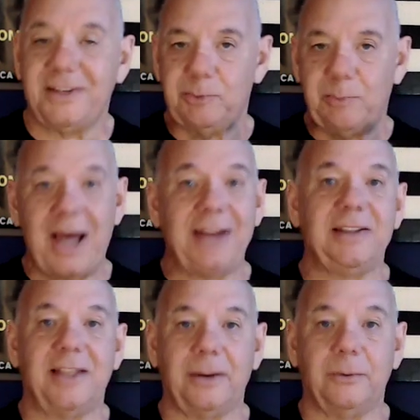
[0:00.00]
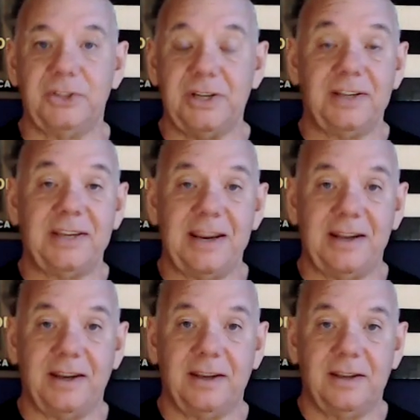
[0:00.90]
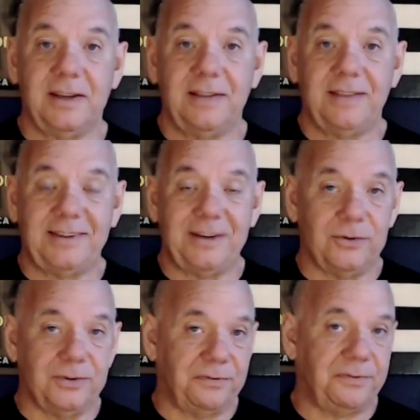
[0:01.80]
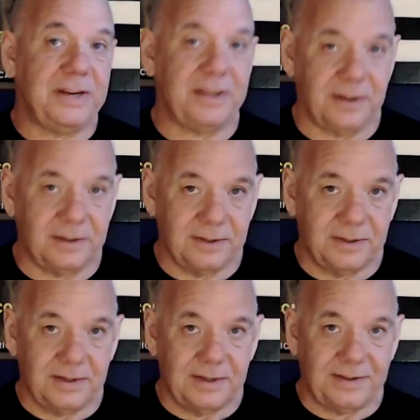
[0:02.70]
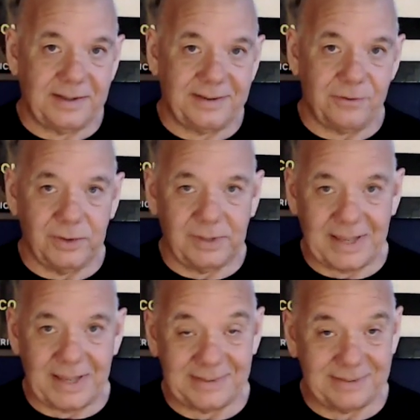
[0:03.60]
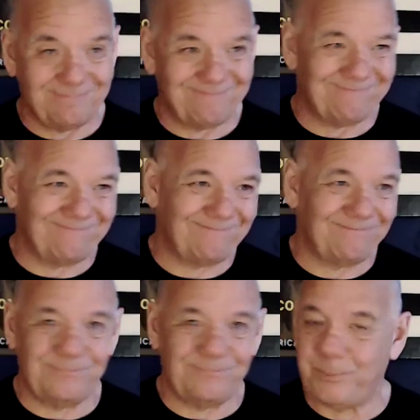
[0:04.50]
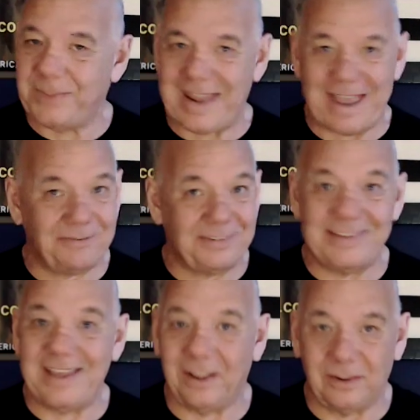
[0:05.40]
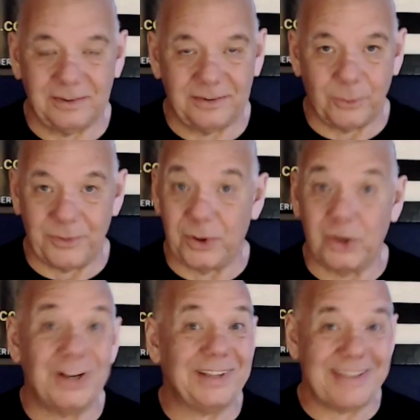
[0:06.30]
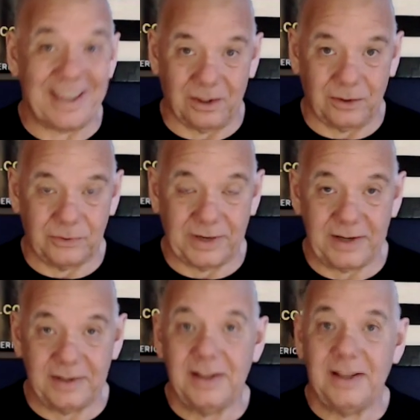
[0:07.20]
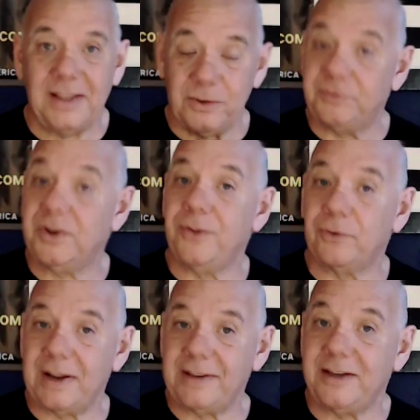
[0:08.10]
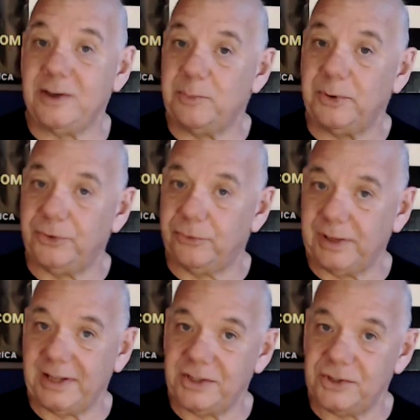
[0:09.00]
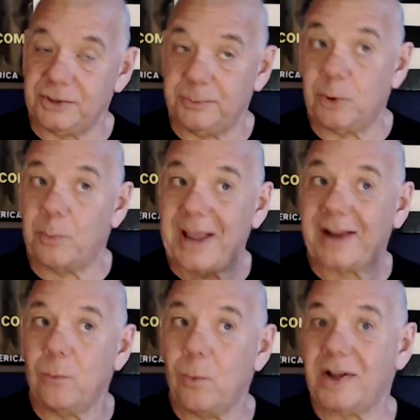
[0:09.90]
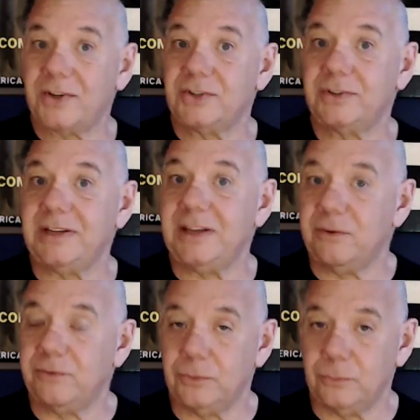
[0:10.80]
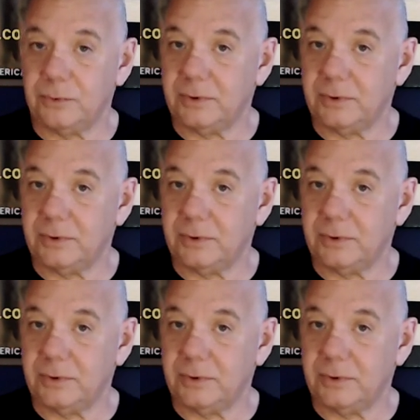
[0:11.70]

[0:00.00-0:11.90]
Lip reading: is body language indicating that they're defeated, that they realize they have to tell or they're going to tell, right? And you've done the right thing to build the relationship. Go back and watch the interview